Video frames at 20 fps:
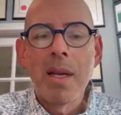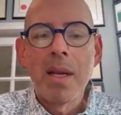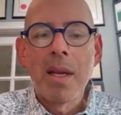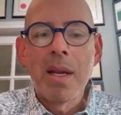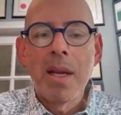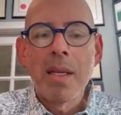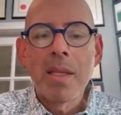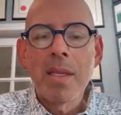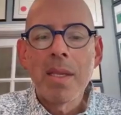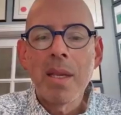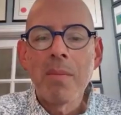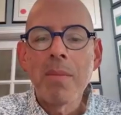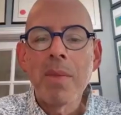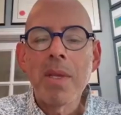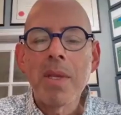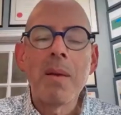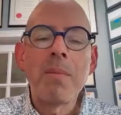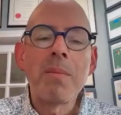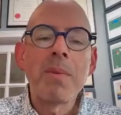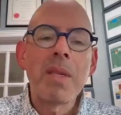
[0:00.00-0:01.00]
And
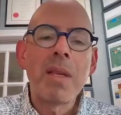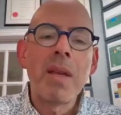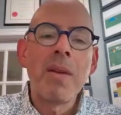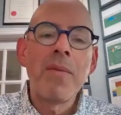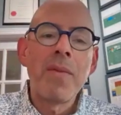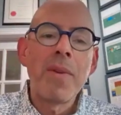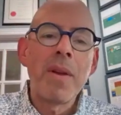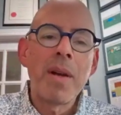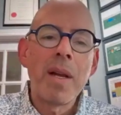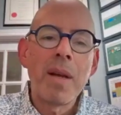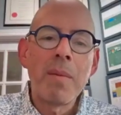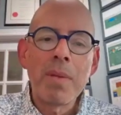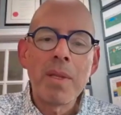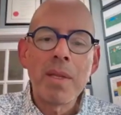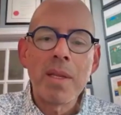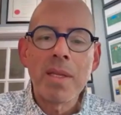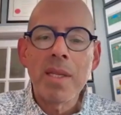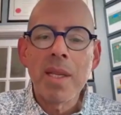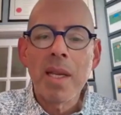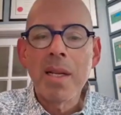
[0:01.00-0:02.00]
sometimes if you're able to
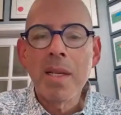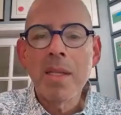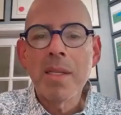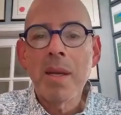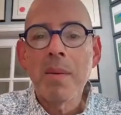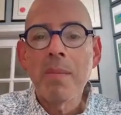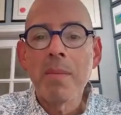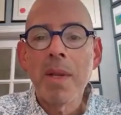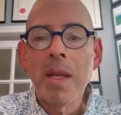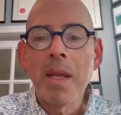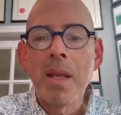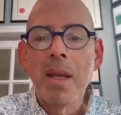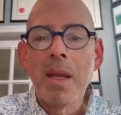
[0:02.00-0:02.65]
say to somebody,